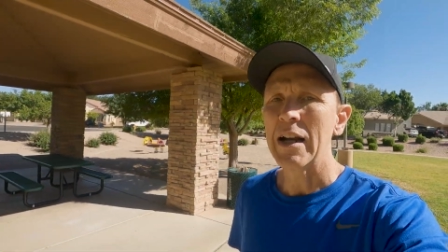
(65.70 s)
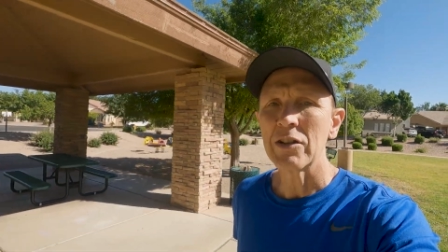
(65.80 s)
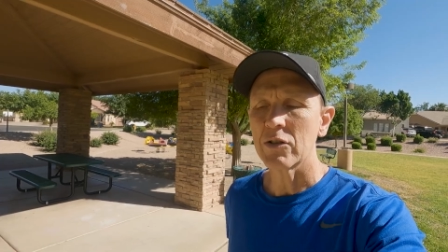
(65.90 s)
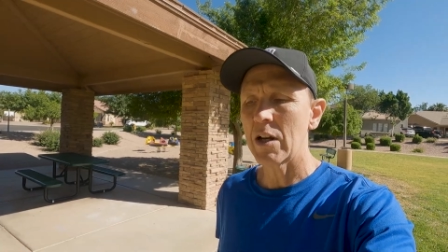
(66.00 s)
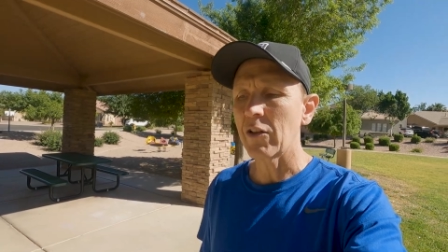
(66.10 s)
my
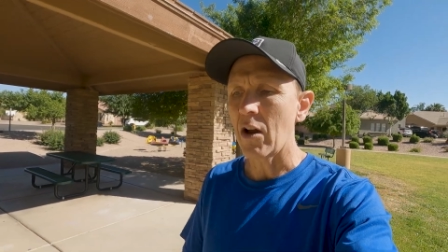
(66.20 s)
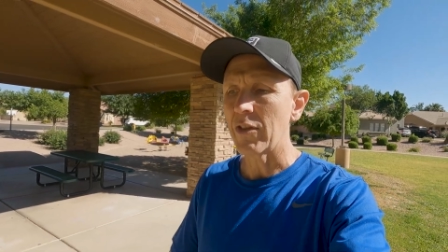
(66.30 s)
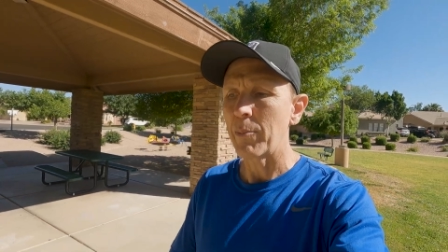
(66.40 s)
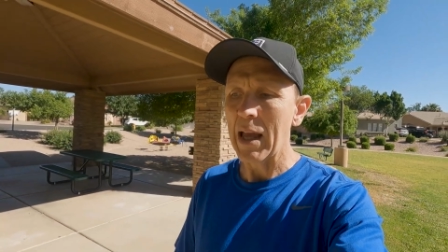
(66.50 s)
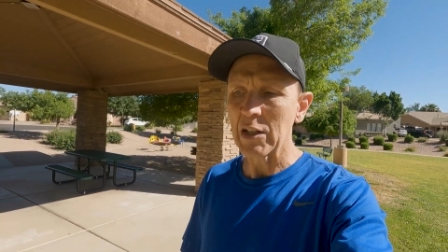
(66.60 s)
strength
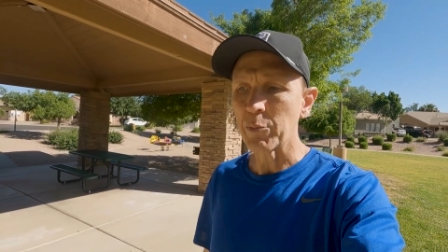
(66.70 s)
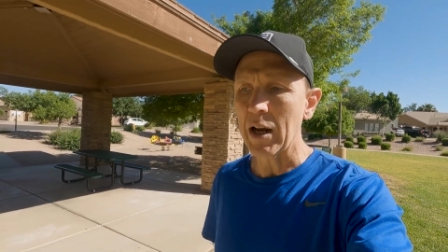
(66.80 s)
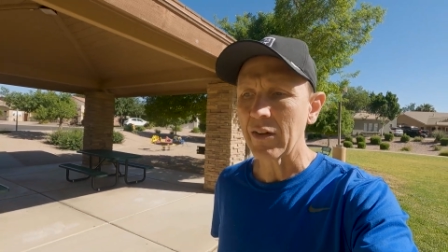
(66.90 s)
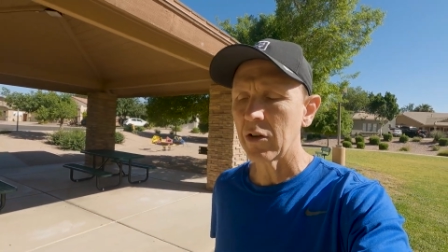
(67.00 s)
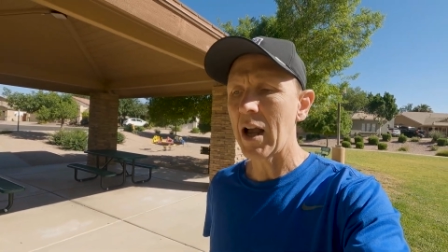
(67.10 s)
on the bench
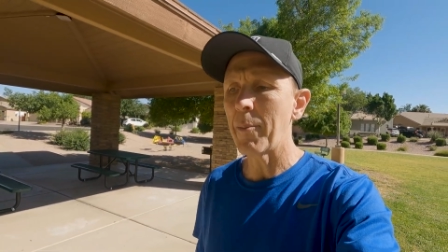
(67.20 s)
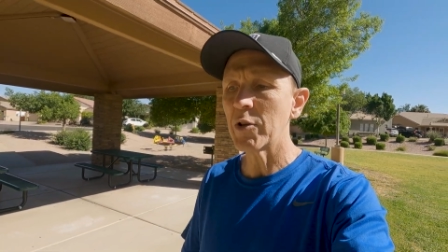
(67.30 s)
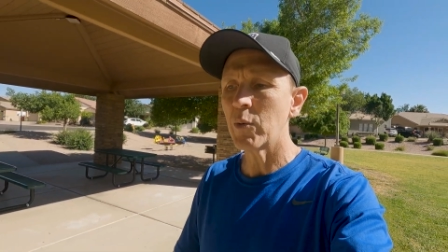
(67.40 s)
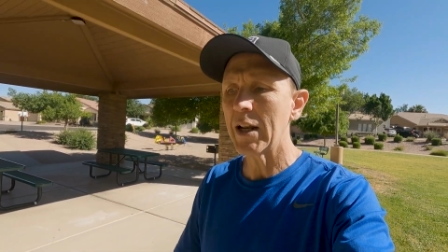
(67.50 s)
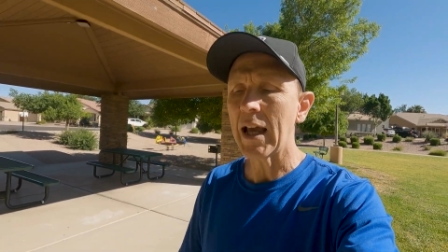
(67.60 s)
press. So how
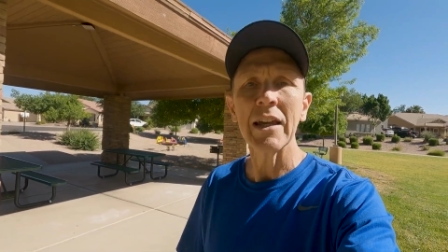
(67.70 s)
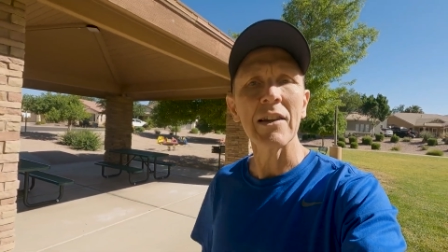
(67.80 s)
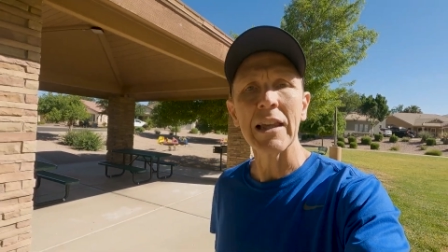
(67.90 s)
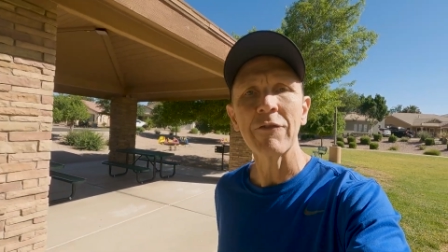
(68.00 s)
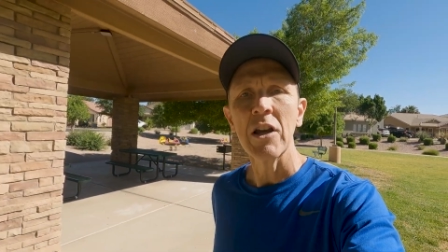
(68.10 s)
much weight I
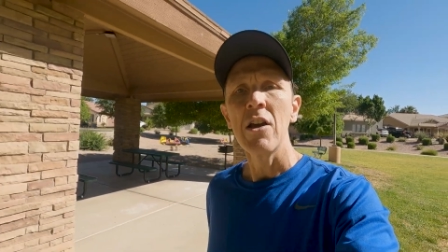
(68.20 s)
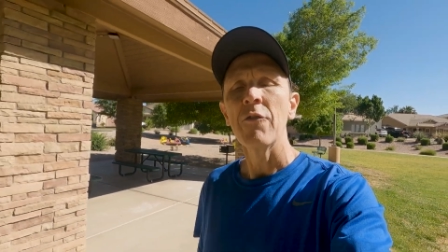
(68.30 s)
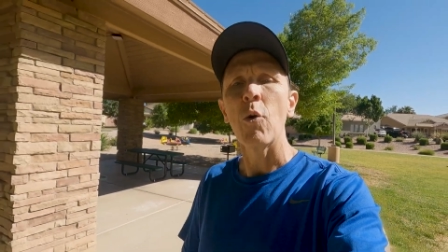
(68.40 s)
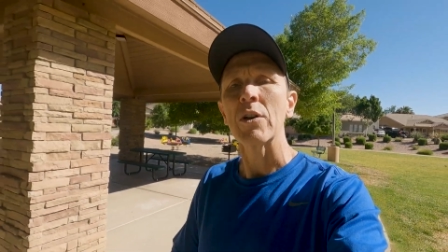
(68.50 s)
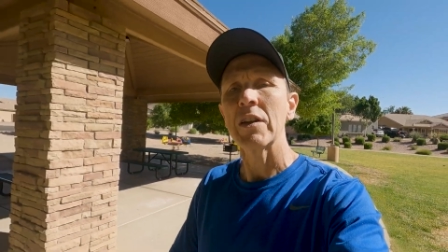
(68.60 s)
could lift
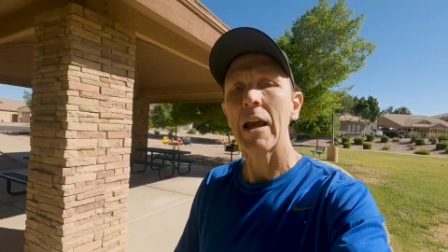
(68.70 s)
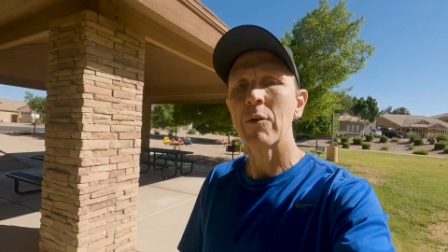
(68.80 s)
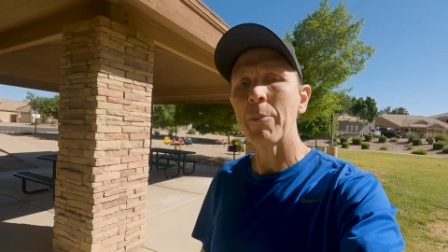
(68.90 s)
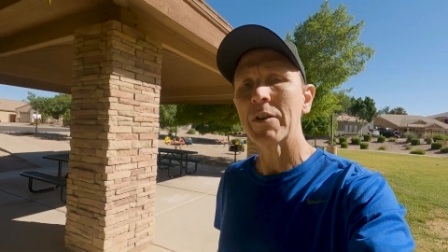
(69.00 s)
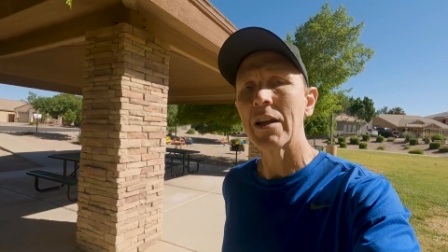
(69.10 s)
for
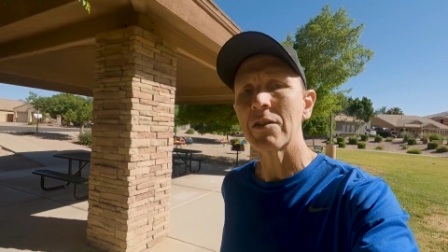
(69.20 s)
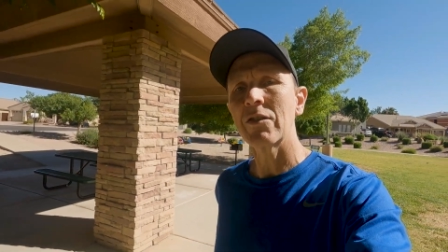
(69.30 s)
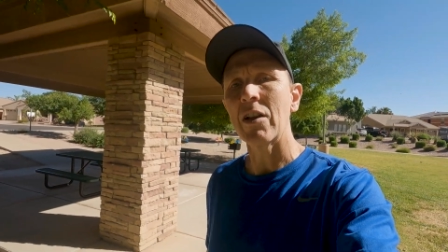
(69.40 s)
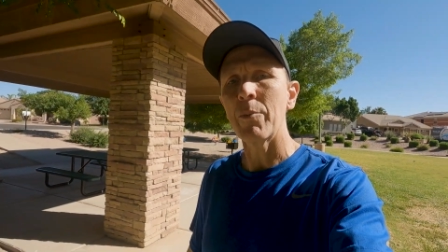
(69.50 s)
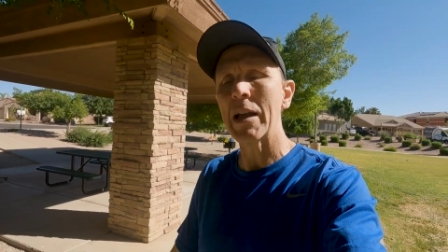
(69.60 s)
ten
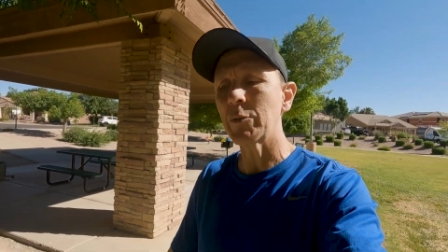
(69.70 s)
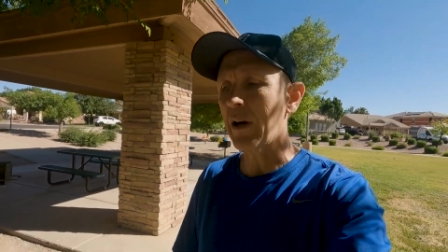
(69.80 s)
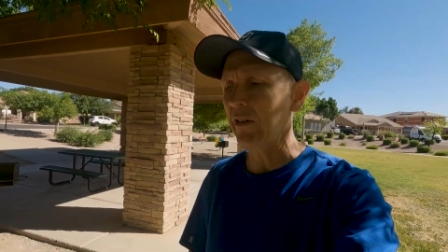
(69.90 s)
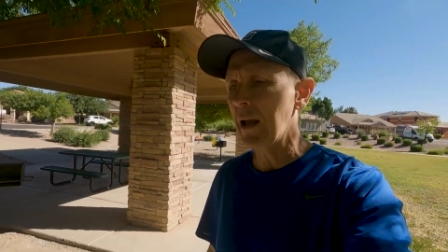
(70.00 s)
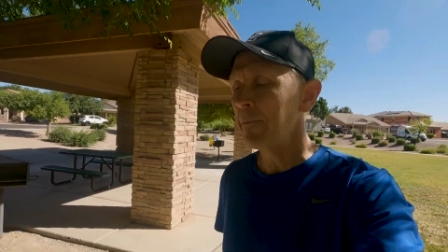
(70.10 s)
repetitions on the bench
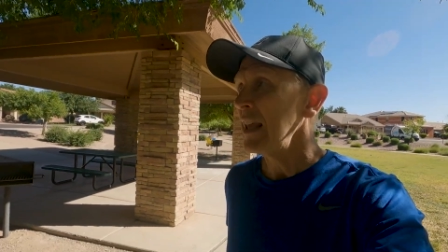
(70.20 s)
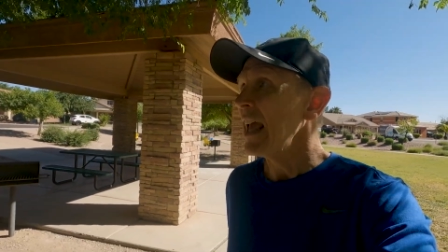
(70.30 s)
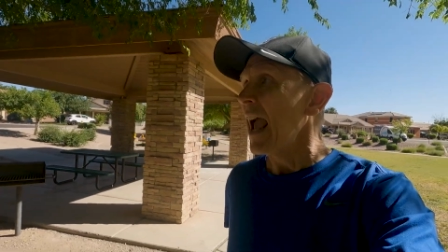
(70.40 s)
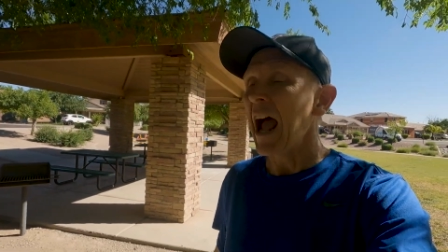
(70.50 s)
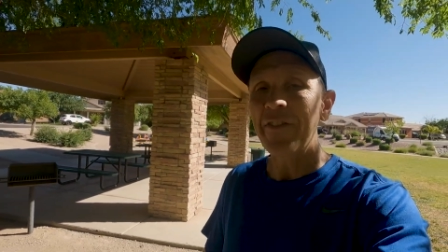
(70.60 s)
press.
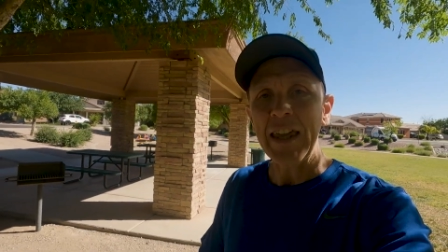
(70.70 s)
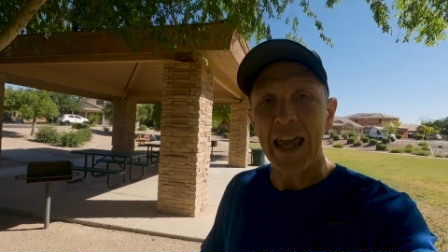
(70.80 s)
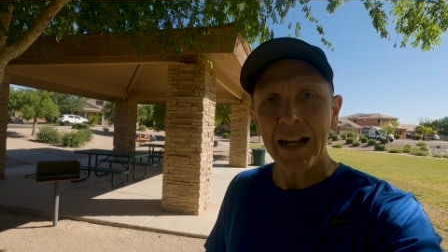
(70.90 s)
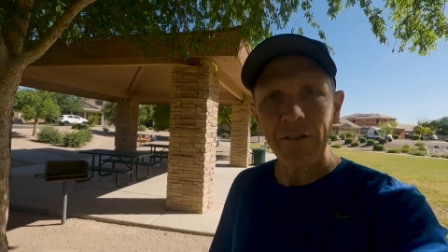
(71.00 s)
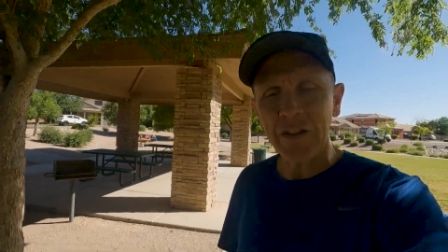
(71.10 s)
At
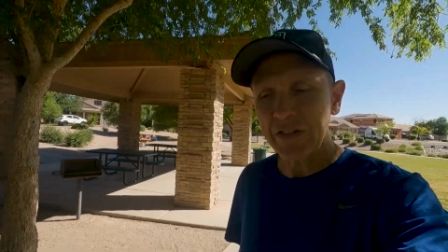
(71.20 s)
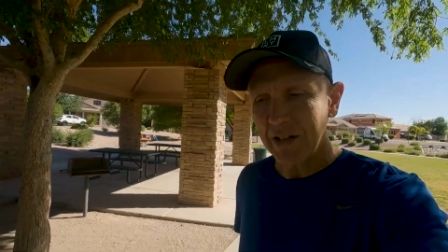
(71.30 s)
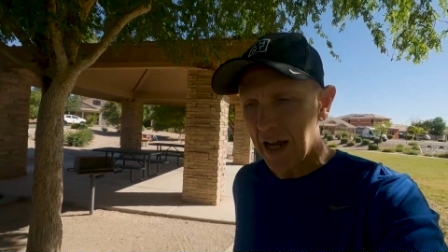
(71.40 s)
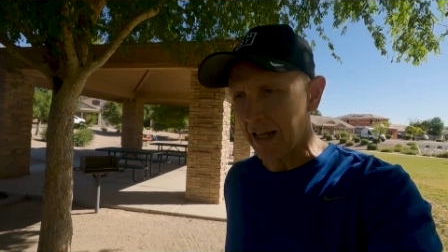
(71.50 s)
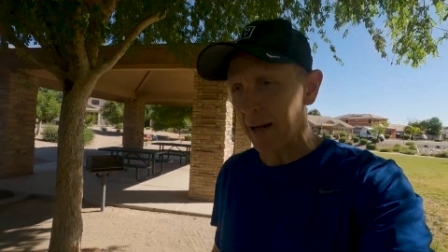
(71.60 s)
the end of the
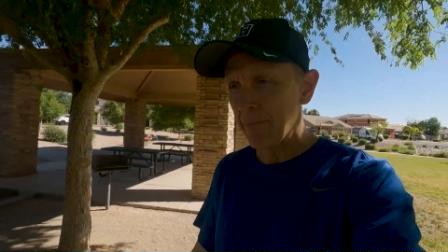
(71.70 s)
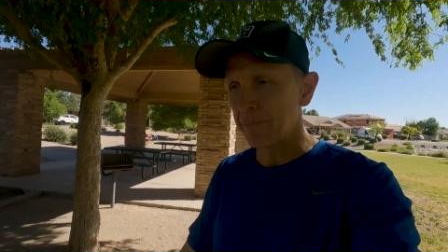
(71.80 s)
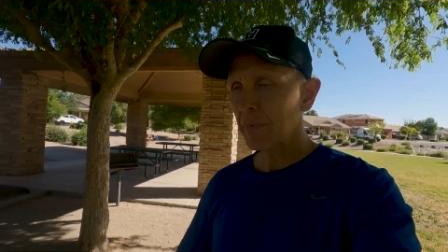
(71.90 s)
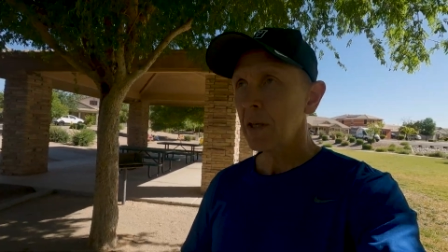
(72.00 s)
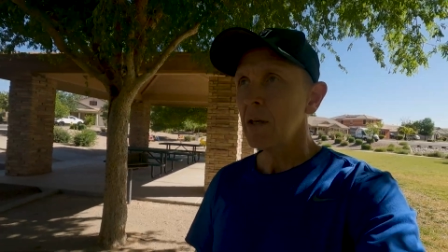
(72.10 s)
study,
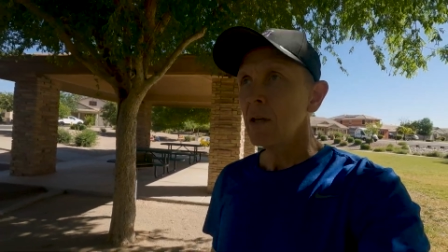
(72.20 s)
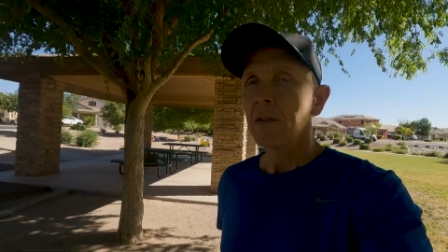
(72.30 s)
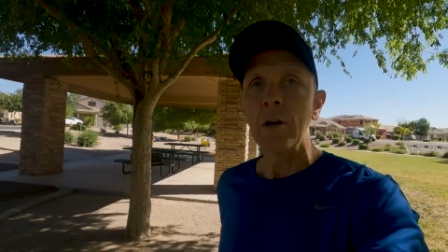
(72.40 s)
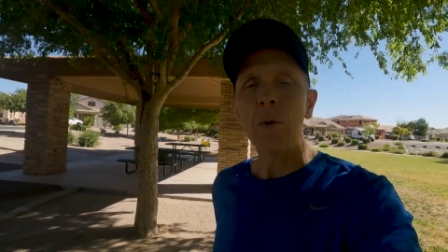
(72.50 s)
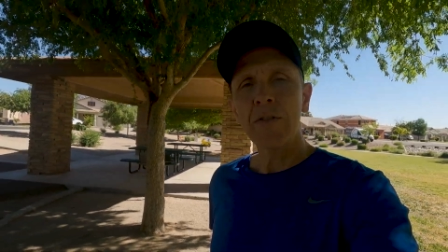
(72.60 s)

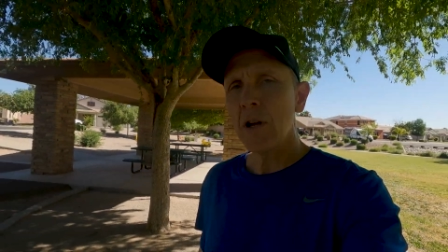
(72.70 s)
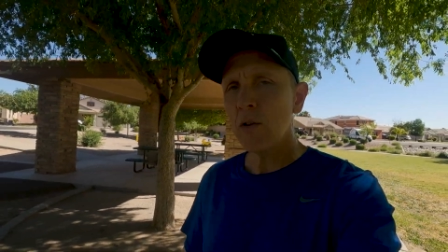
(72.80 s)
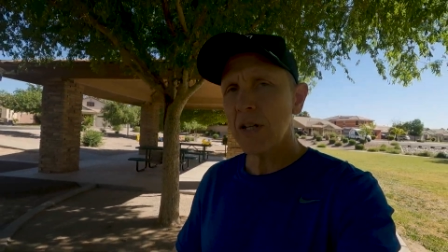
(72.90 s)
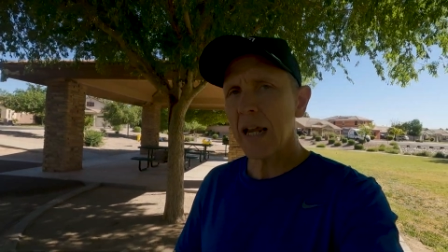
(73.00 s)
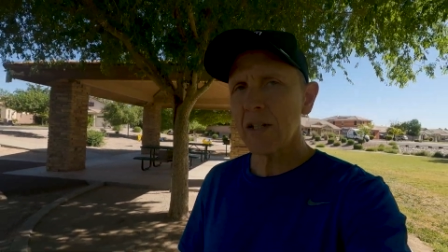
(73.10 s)
there was
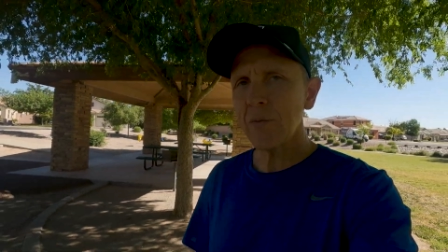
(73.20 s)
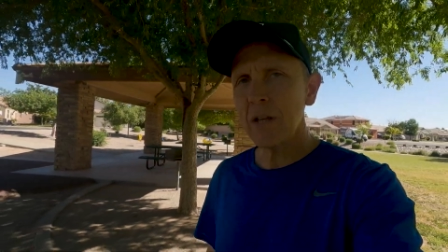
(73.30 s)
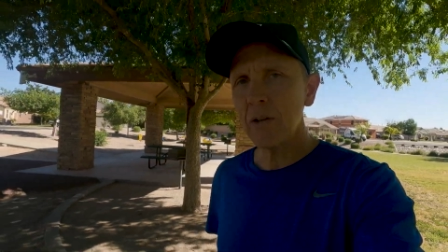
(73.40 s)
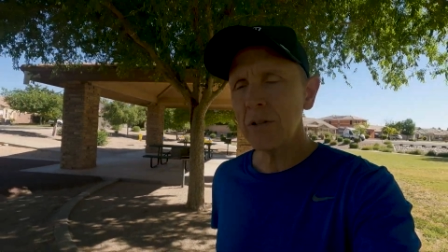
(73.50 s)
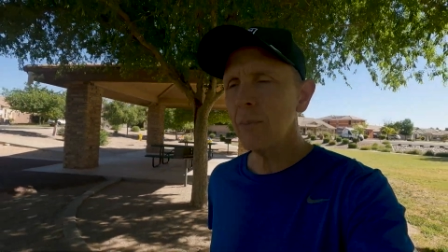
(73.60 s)
no change in
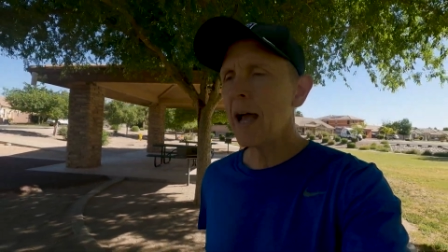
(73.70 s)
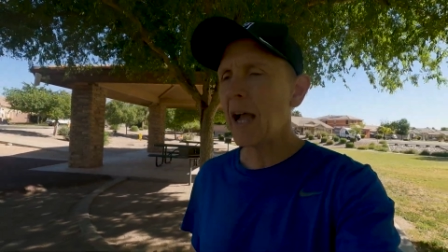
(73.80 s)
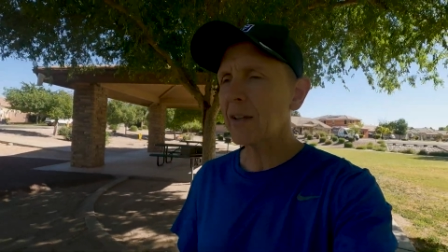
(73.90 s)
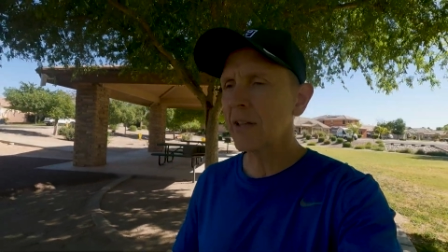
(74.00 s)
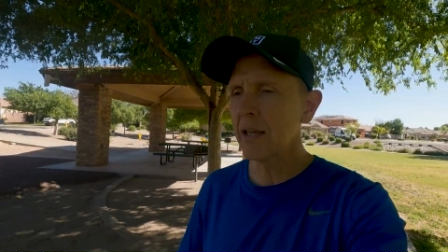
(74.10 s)
V O two
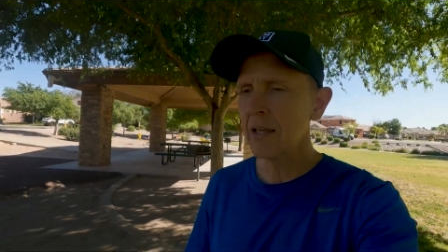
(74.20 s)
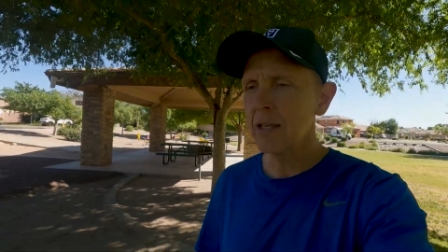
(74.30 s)
max.